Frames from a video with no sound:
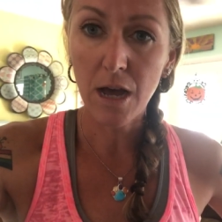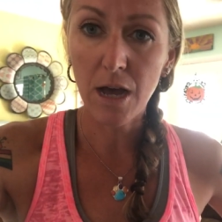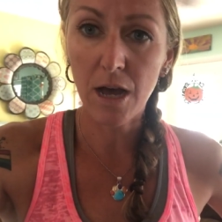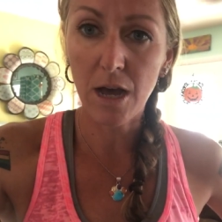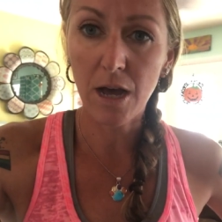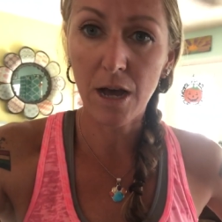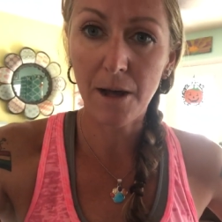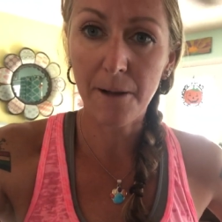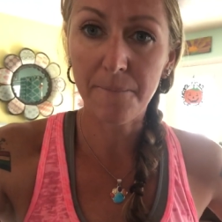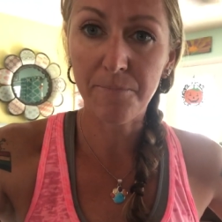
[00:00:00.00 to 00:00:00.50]

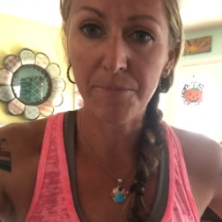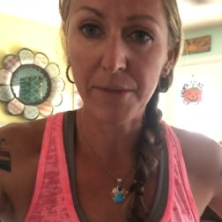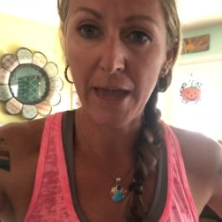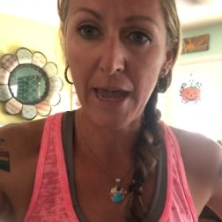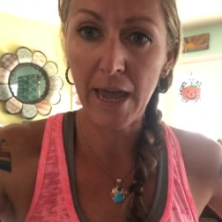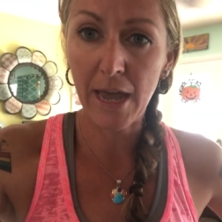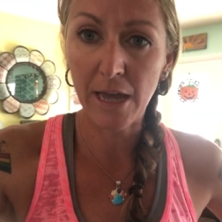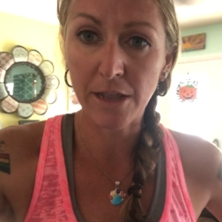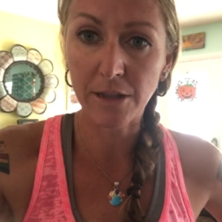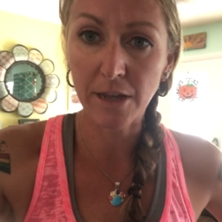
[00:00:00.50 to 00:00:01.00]

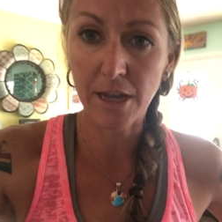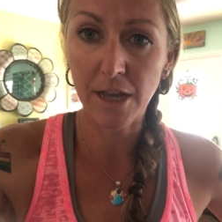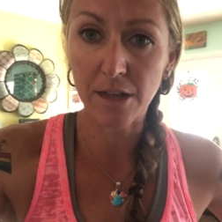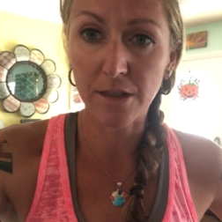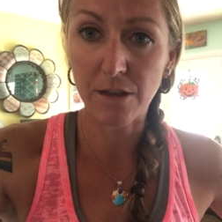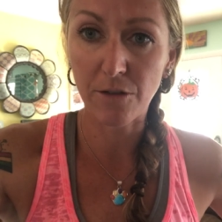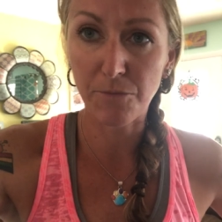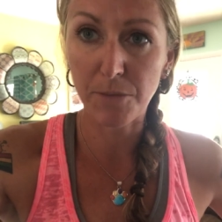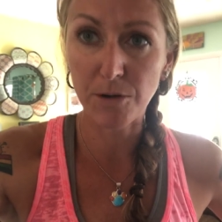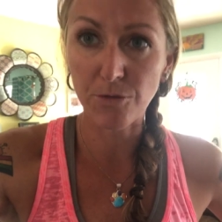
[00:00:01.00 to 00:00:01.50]
And the
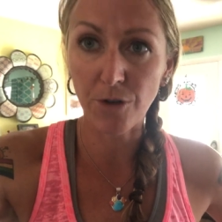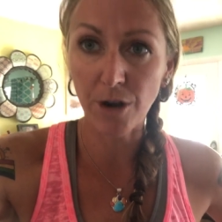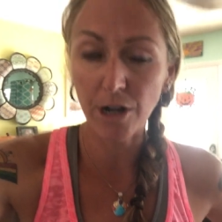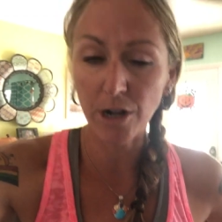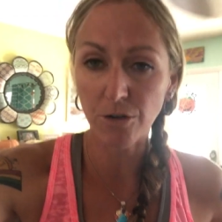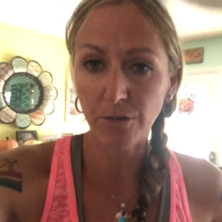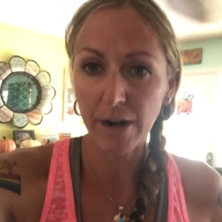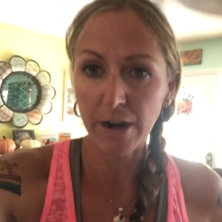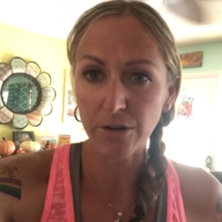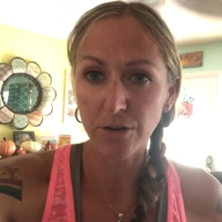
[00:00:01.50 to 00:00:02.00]
kids have been
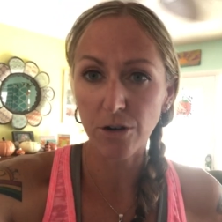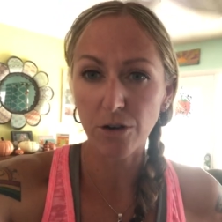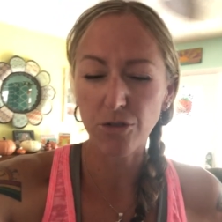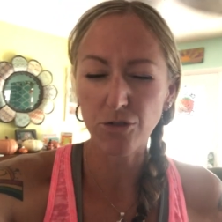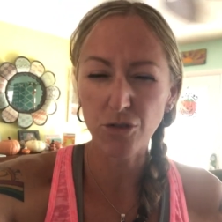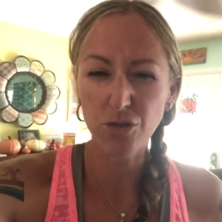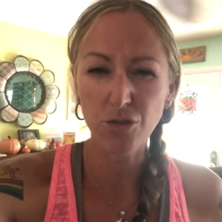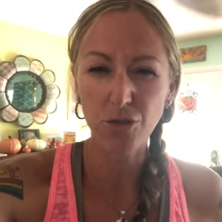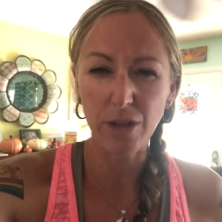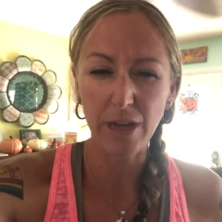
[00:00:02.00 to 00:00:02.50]
running around her
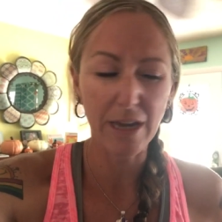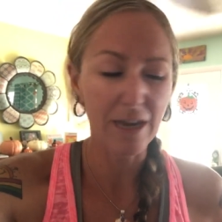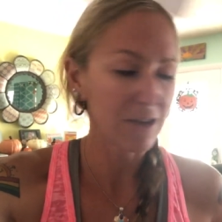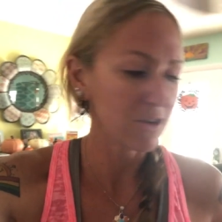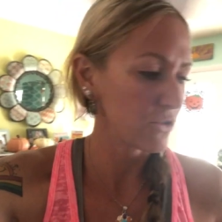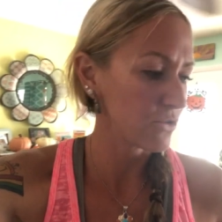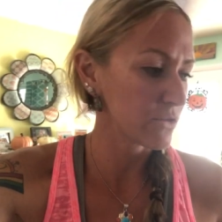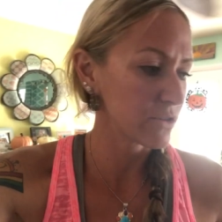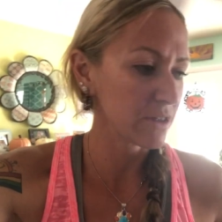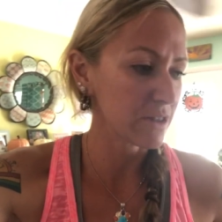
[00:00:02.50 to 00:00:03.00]
just so they get
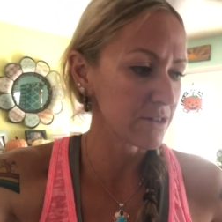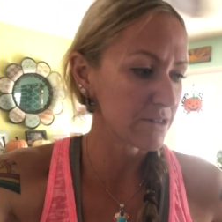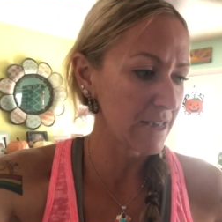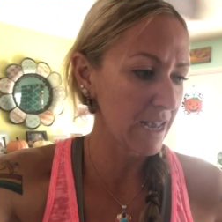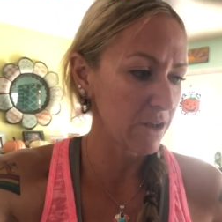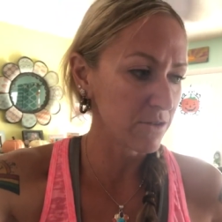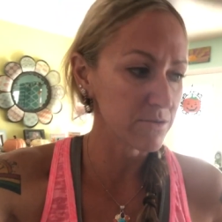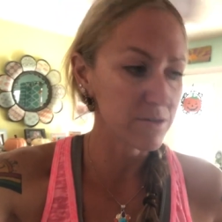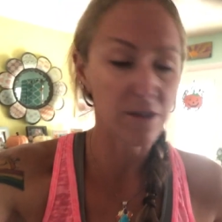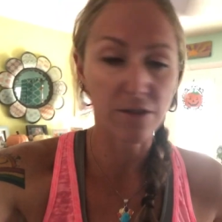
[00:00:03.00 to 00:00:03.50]
used to the
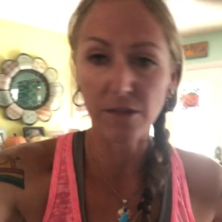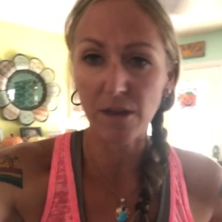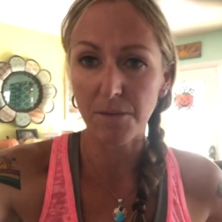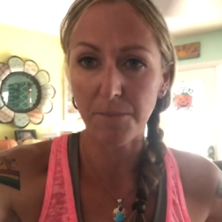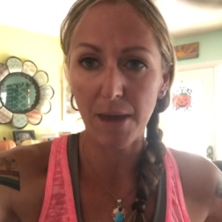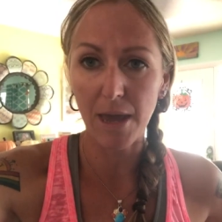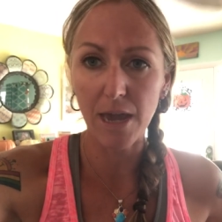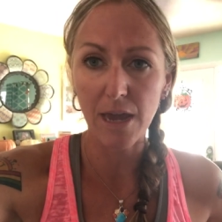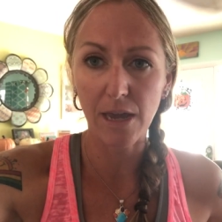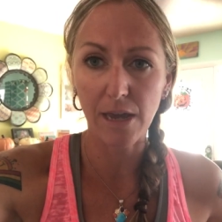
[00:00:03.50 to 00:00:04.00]
sounds that they
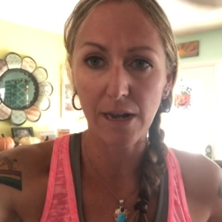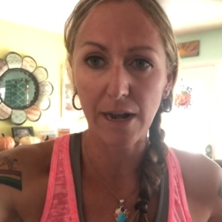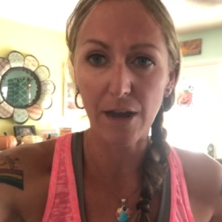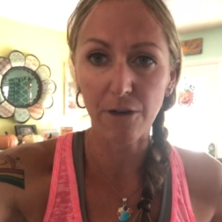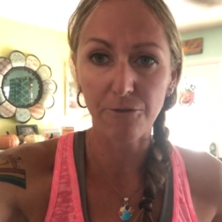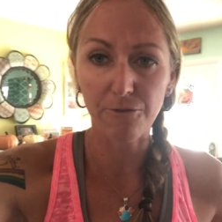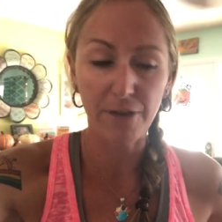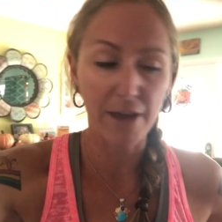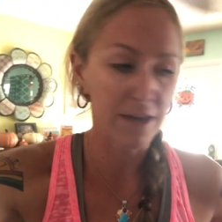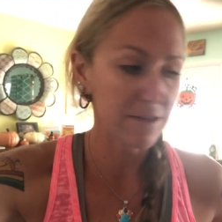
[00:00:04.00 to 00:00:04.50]
make and how
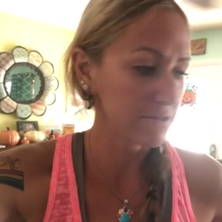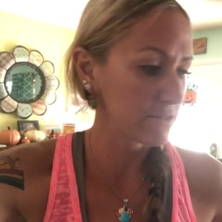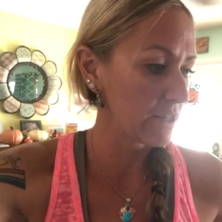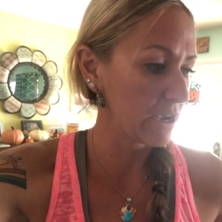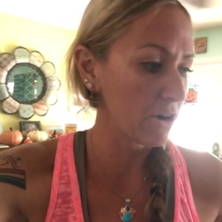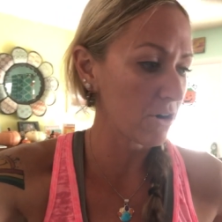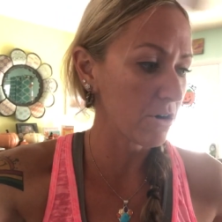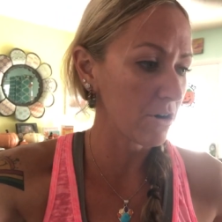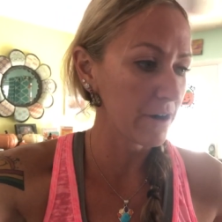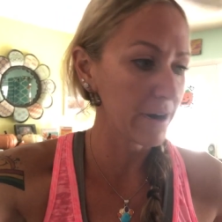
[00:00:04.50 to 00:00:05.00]
fast
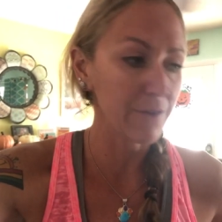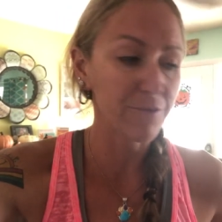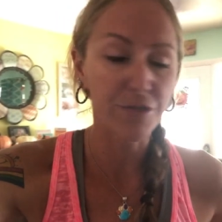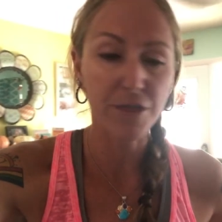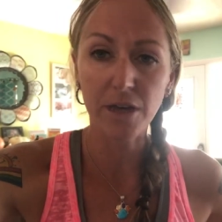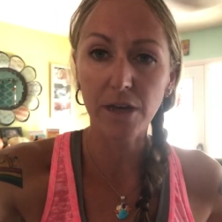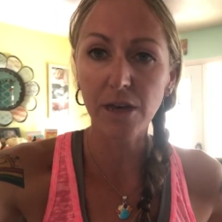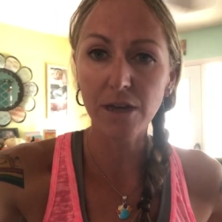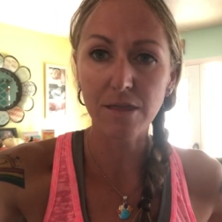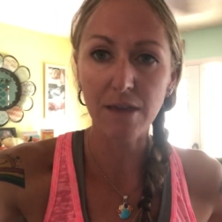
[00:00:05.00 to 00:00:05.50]
they are and
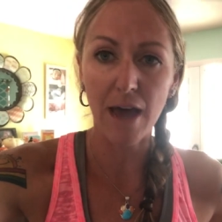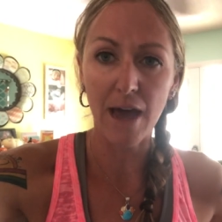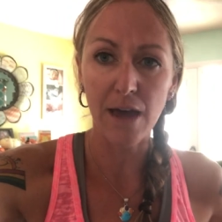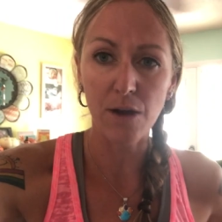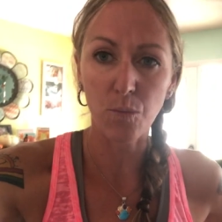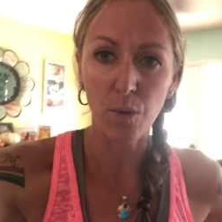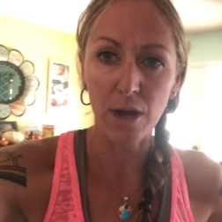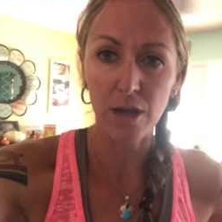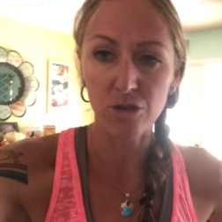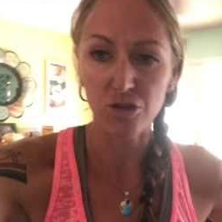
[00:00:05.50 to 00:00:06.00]
everything like
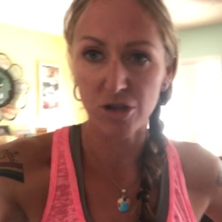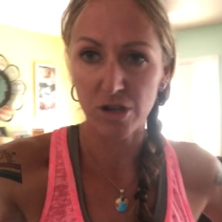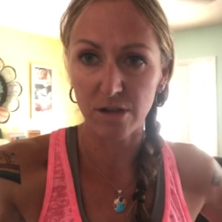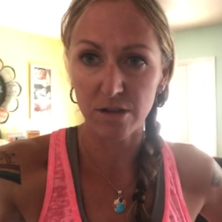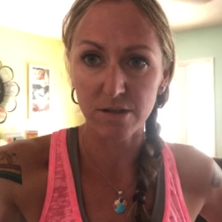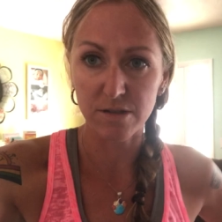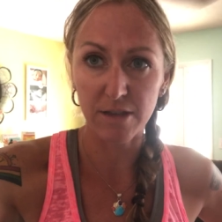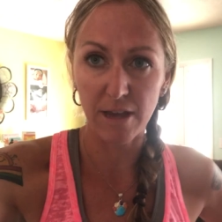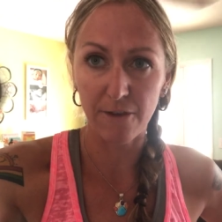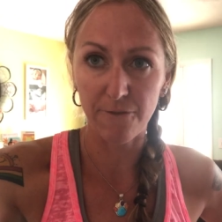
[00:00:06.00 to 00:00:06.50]
that while she
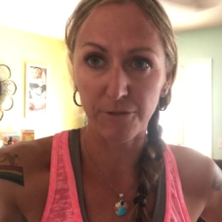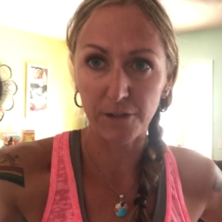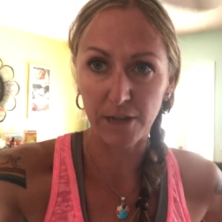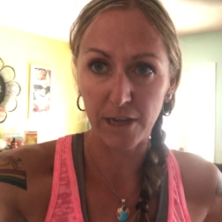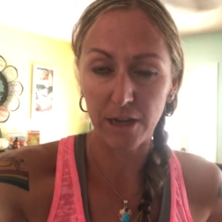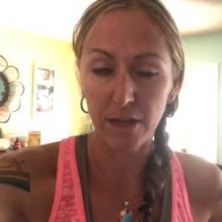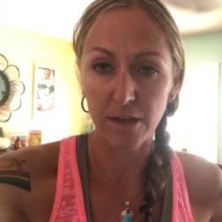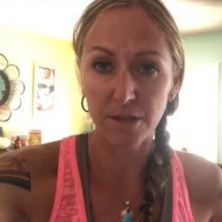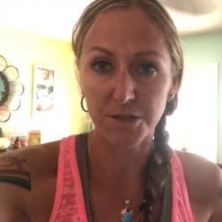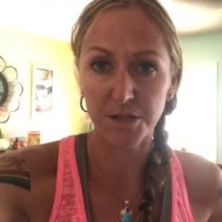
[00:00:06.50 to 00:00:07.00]
is
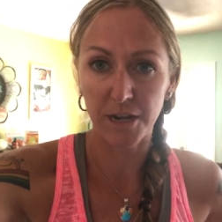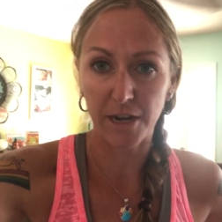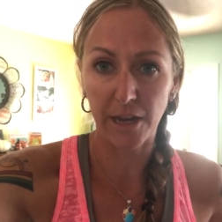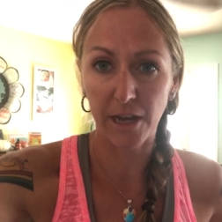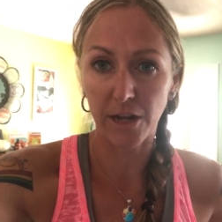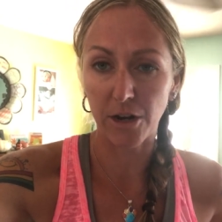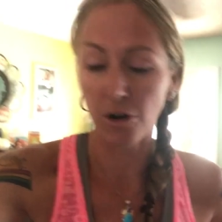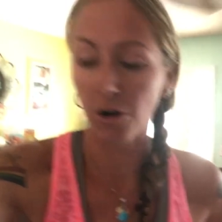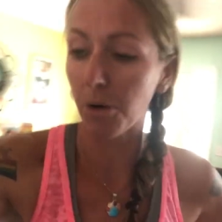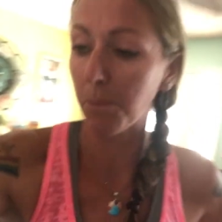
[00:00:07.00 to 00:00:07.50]
safely sitting
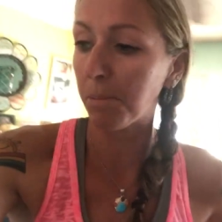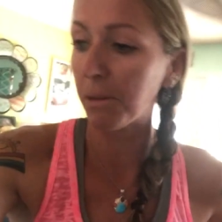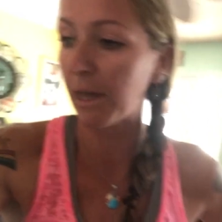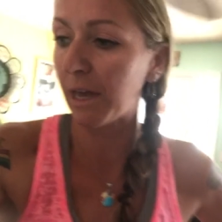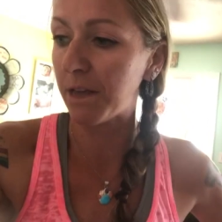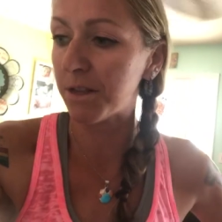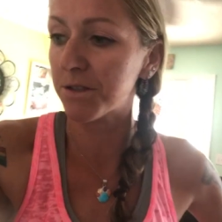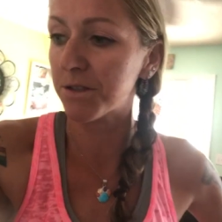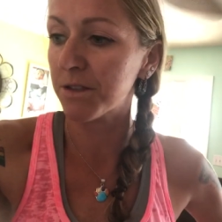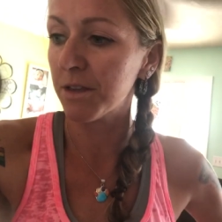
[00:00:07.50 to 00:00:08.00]
in her
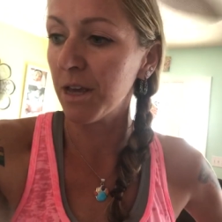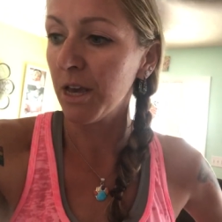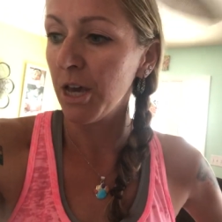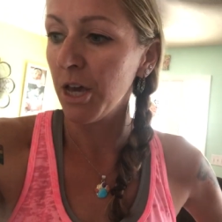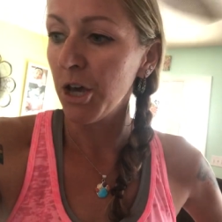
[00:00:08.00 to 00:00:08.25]
place.